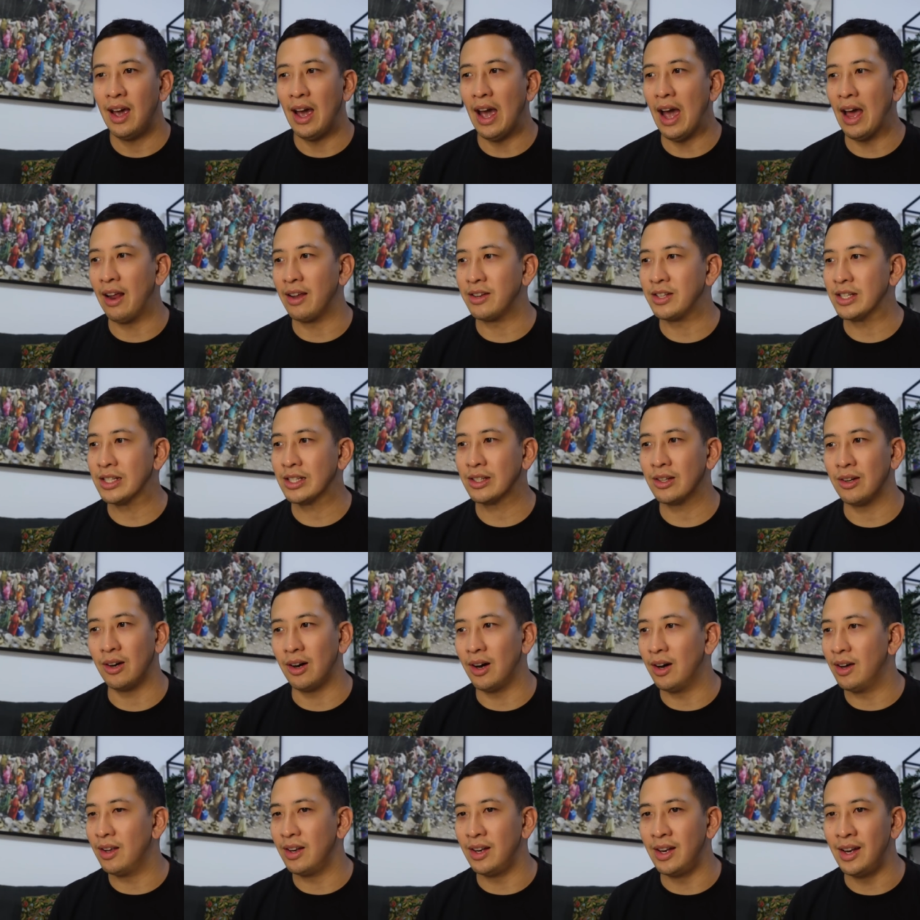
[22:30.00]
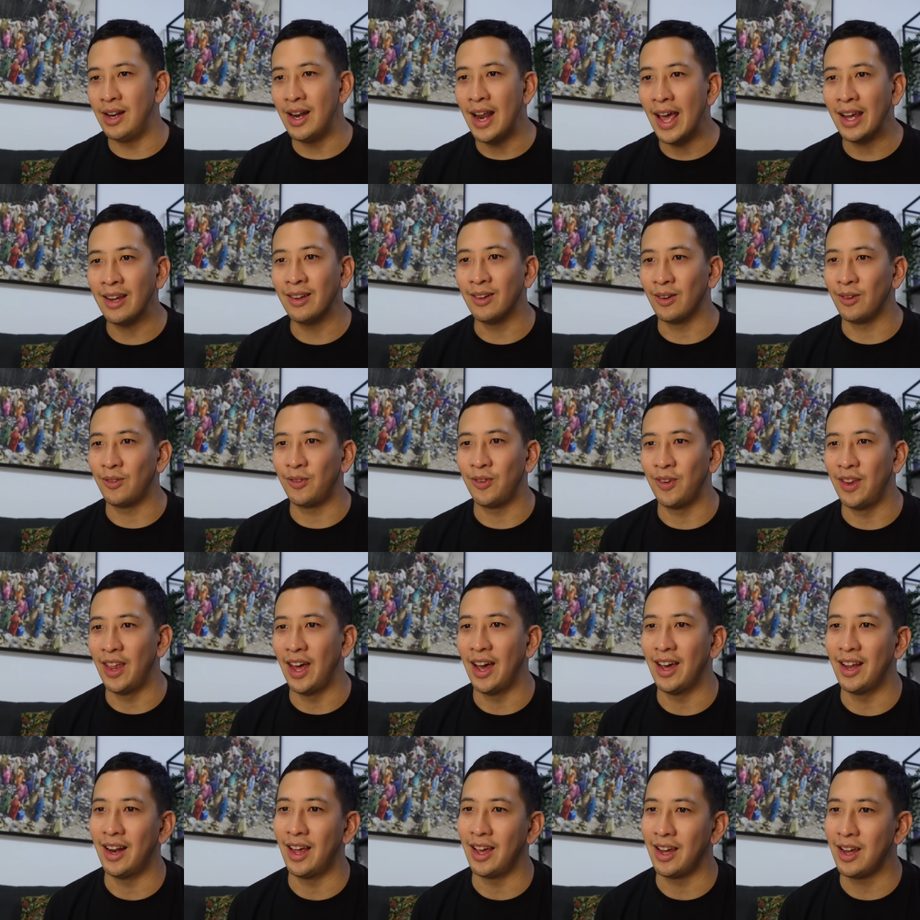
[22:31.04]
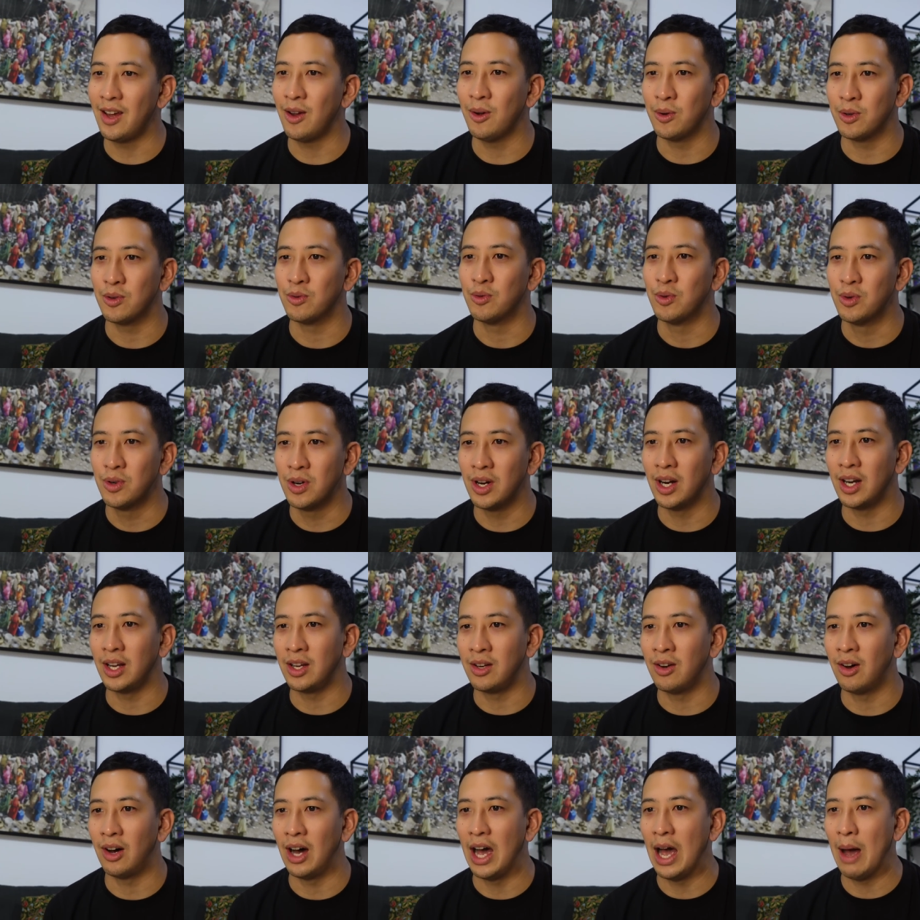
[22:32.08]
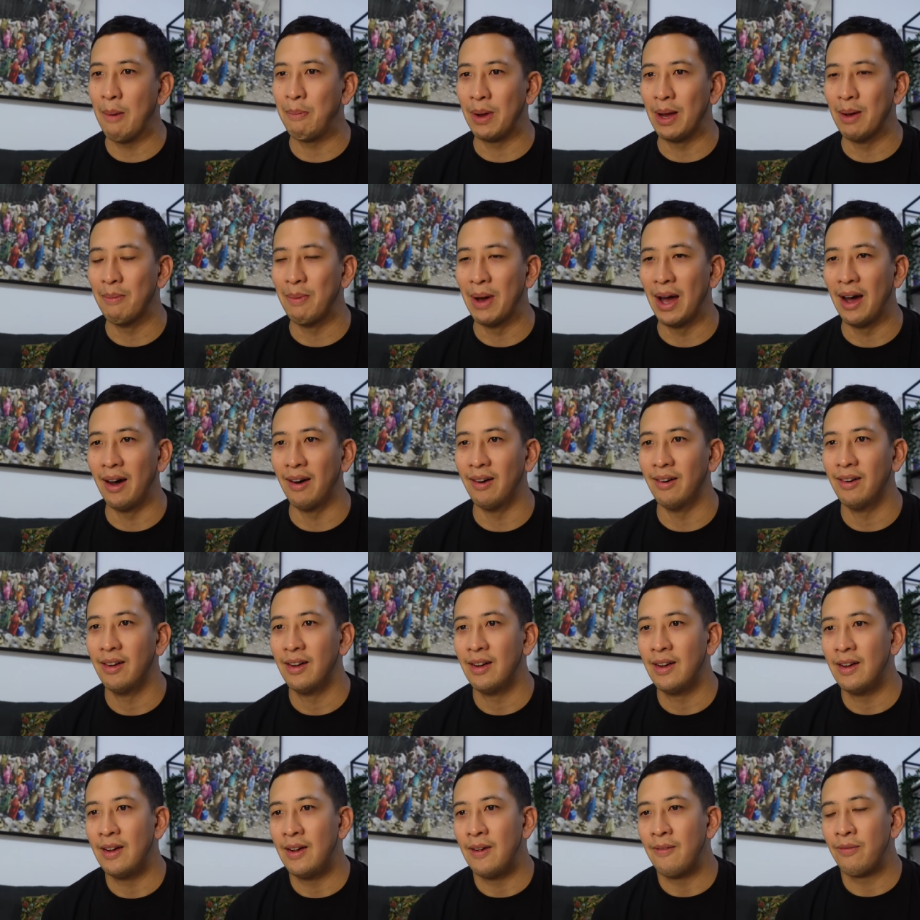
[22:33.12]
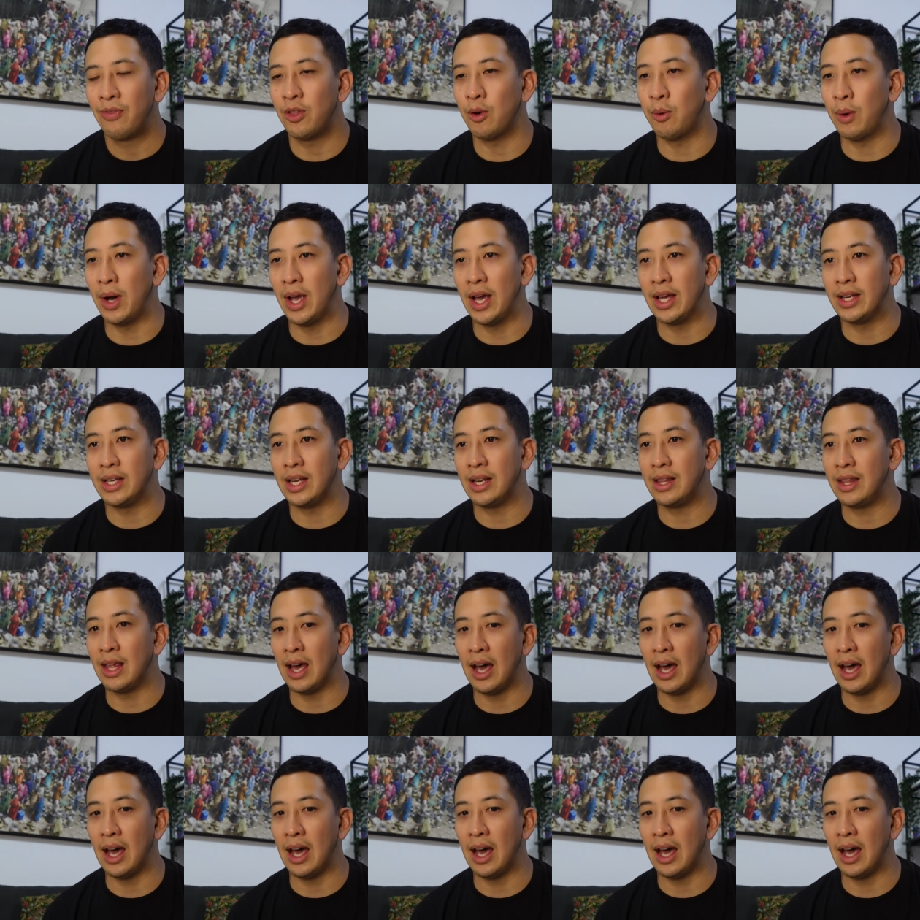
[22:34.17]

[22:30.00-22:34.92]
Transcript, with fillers: And I just got nailed for that. Like, he was really not happy about the way I did